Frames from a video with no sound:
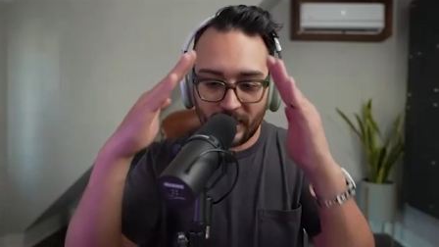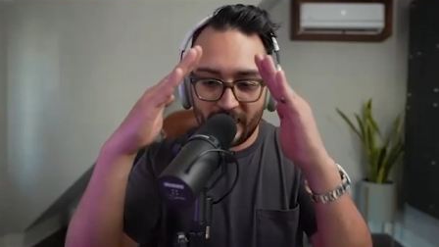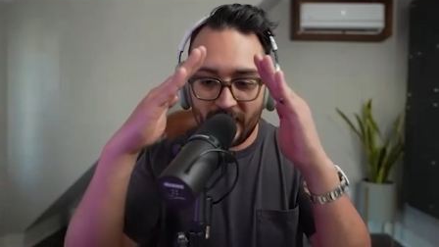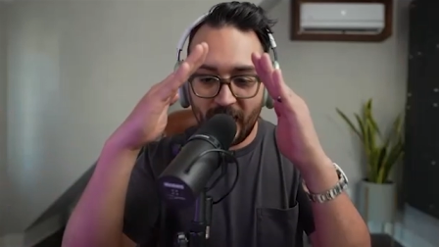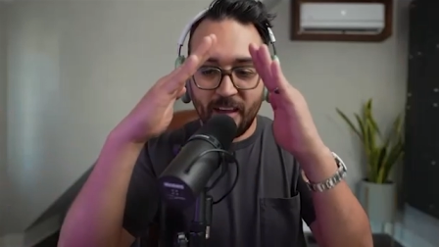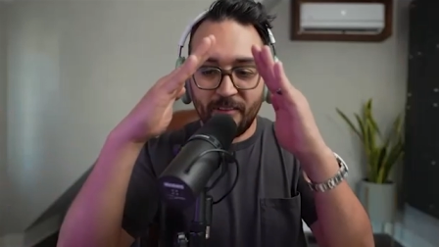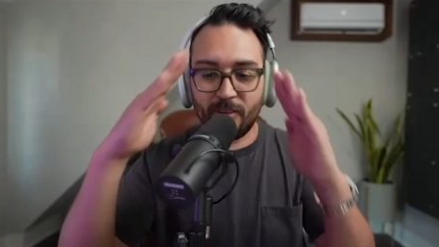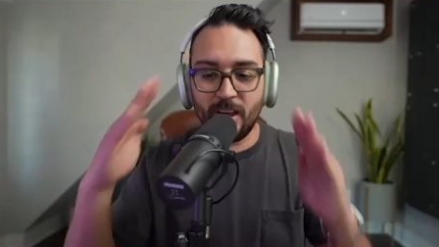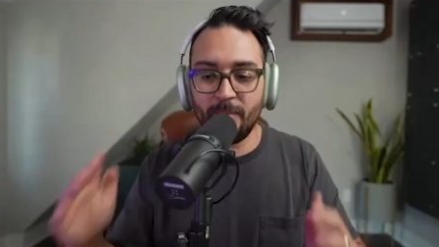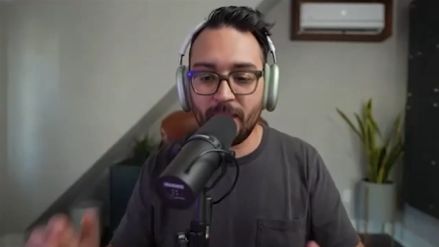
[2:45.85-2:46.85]
tiny
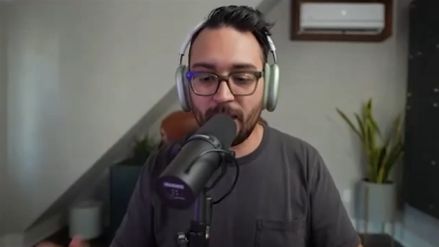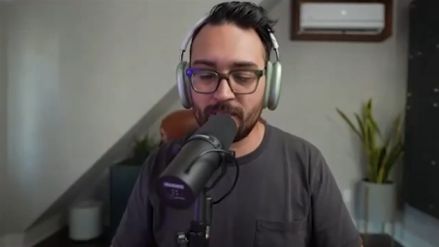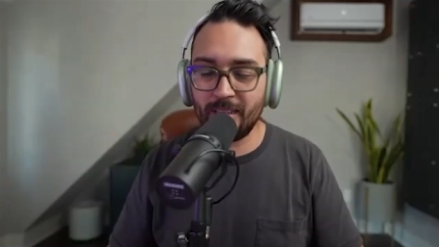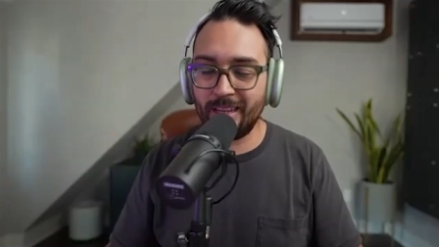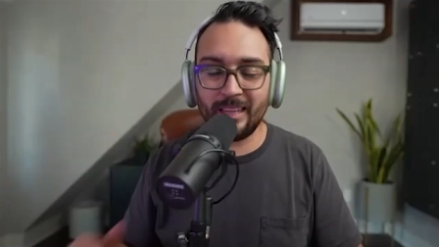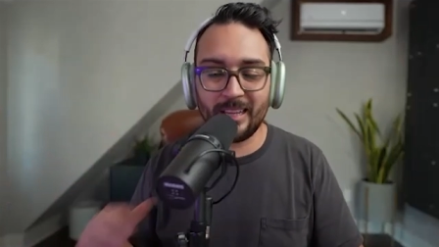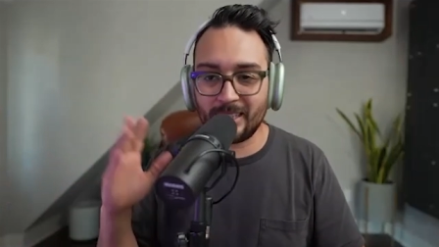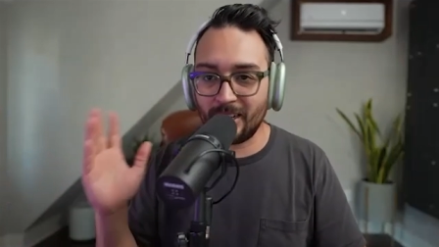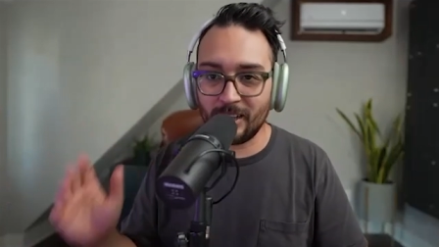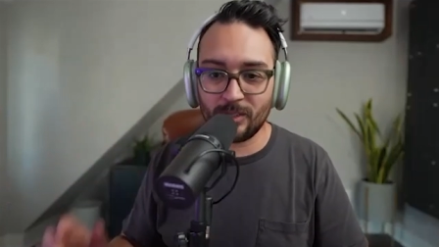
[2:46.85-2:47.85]
A-frame that was like less
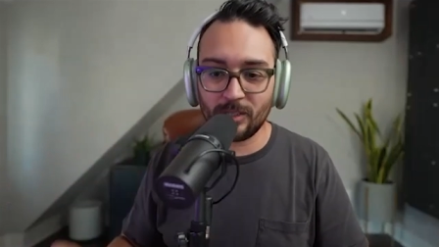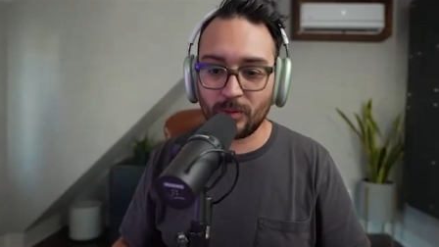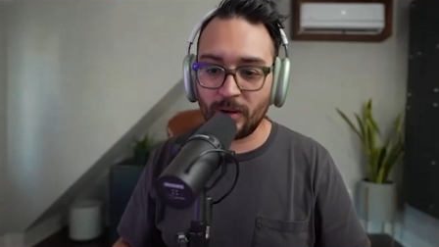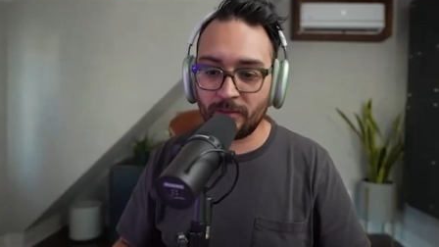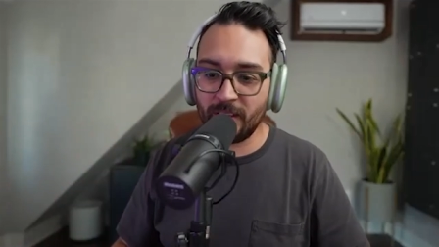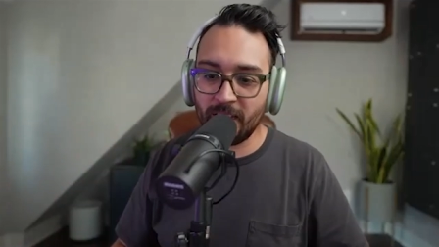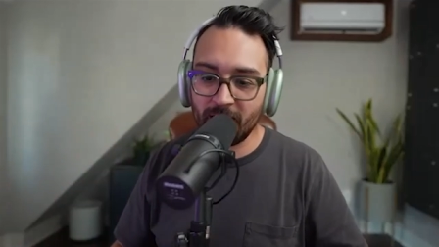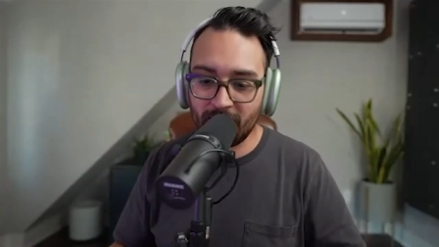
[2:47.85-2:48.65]
than 100 square feet.